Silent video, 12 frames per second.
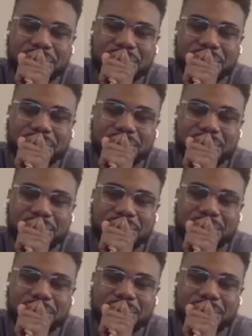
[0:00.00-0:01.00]

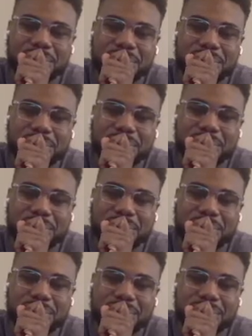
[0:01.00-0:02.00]

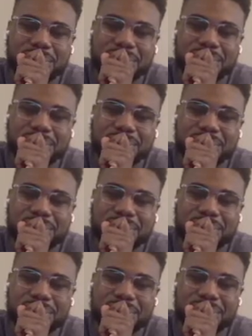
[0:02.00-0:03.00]

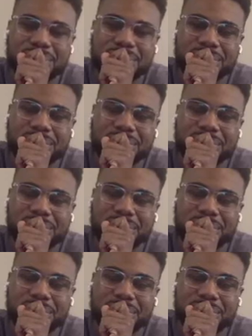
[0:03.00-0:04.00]

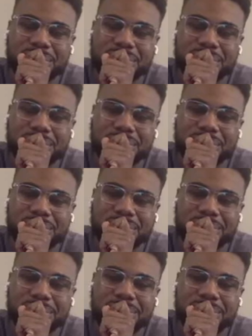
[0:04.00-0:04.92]
This person isn't speaking.